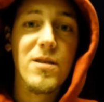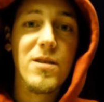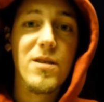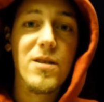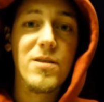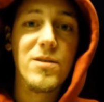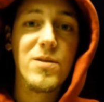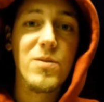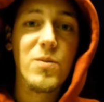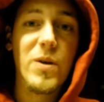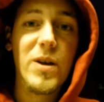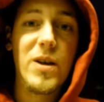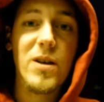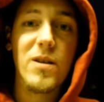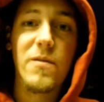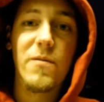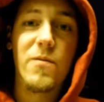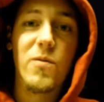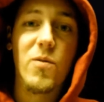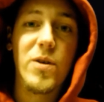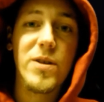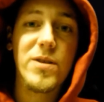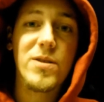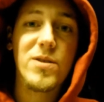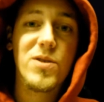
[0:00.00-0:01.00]
because we can
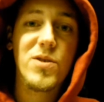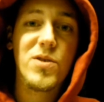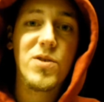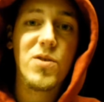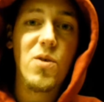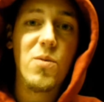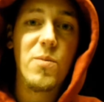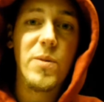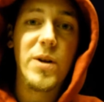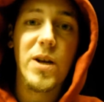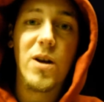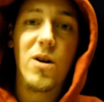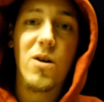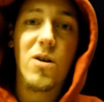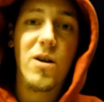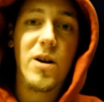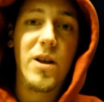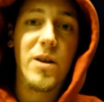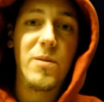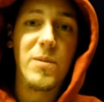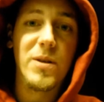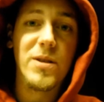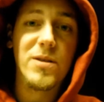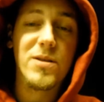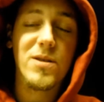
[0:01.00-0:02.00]
avoid so many
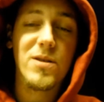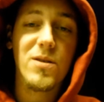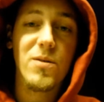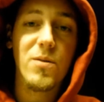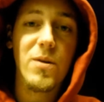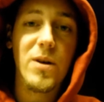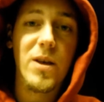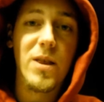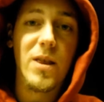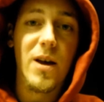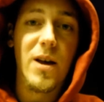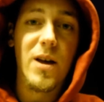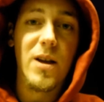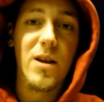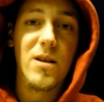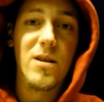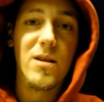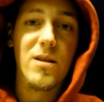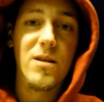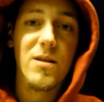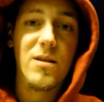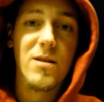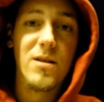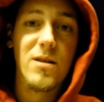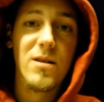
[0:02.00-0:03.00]
arguments doing
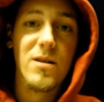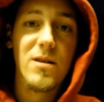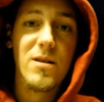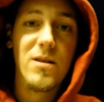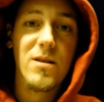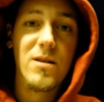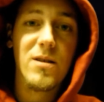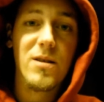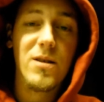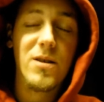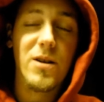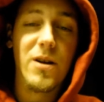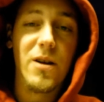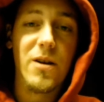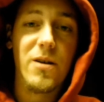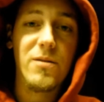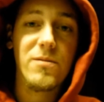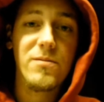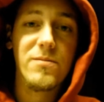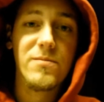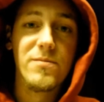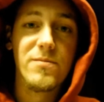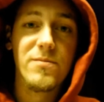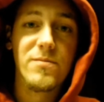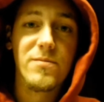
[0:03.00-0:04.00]
that you know
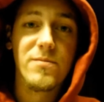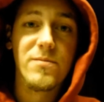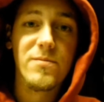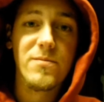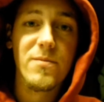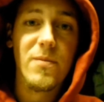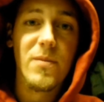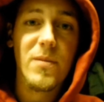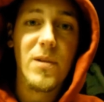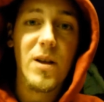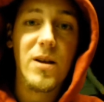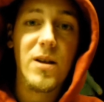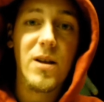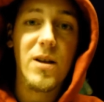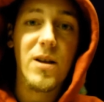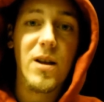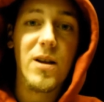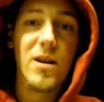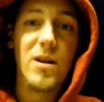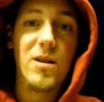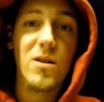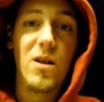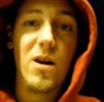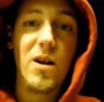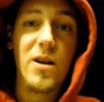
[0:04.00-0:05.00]

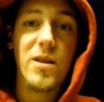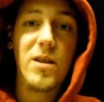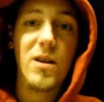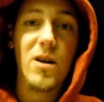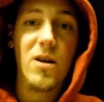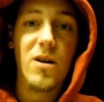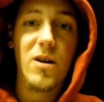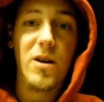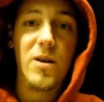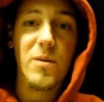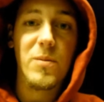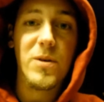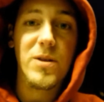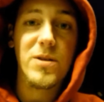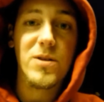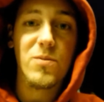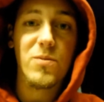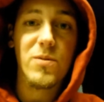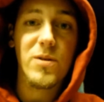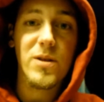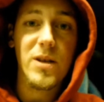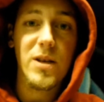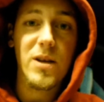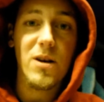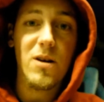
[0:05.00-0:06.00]
and a lot of the arguments
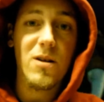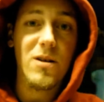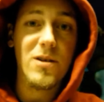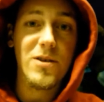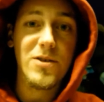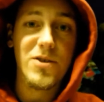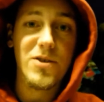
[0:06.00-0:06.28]
really are